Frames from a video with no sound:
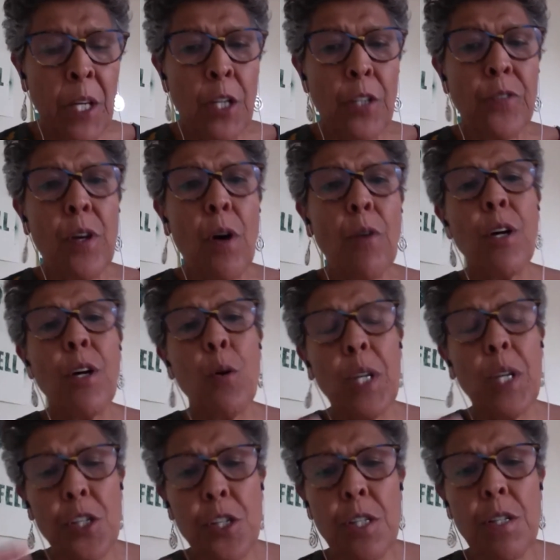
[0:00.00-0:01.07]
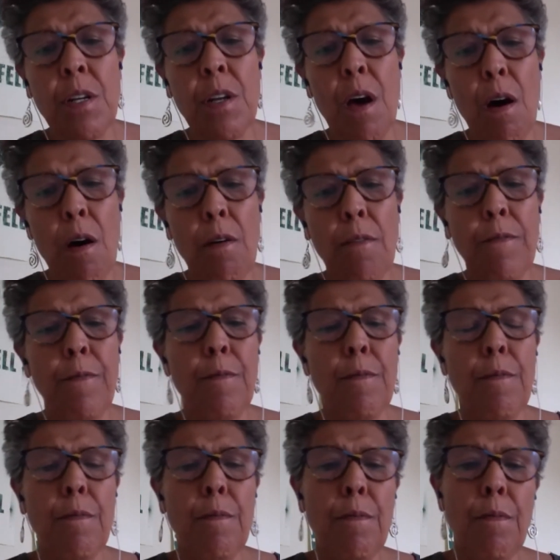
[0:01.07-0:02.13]
So the question of,
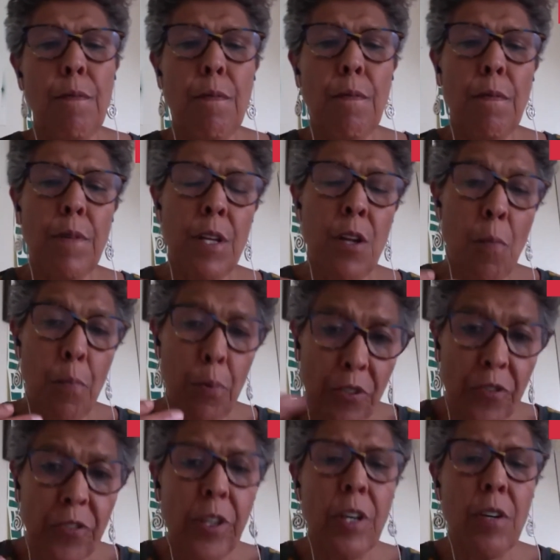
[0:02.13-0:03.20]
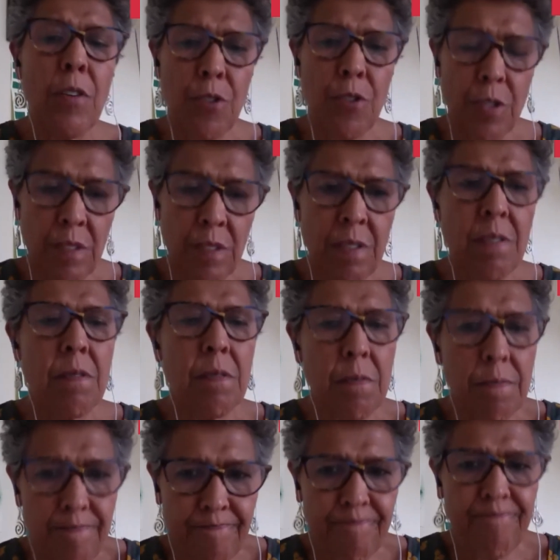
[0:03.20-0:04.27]
you know, prosecutions
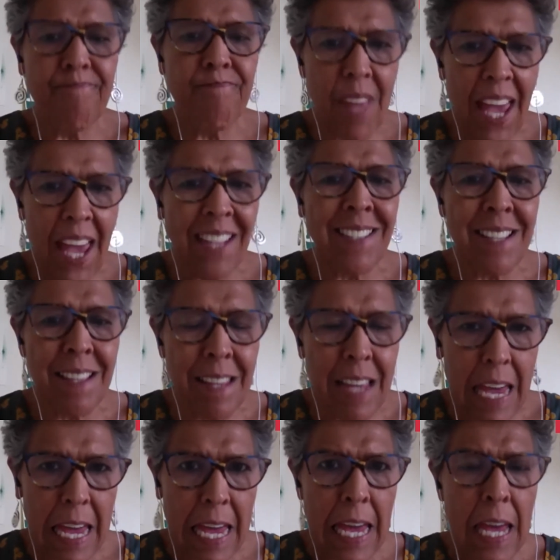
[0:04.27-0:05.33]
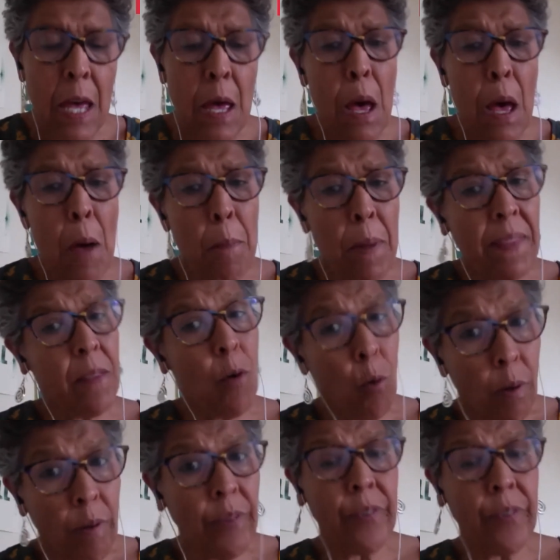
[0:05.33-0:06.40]
hangs in the air, but
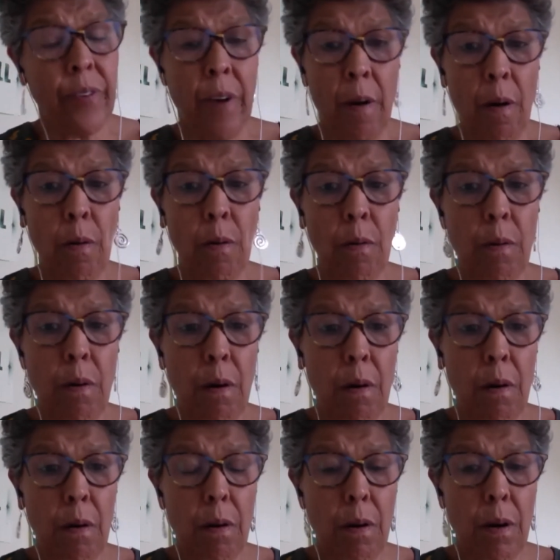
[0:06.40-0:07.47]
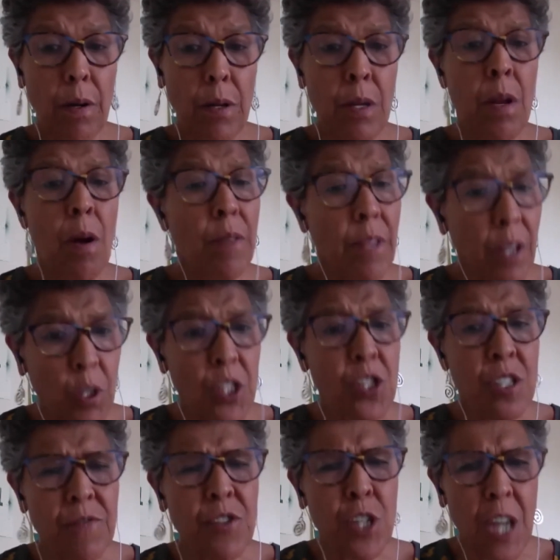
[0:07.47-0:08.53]
also, you know, the
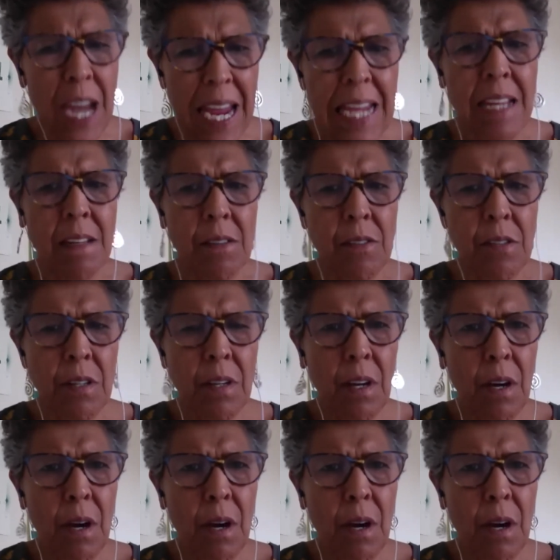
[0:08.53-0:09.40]
question of change.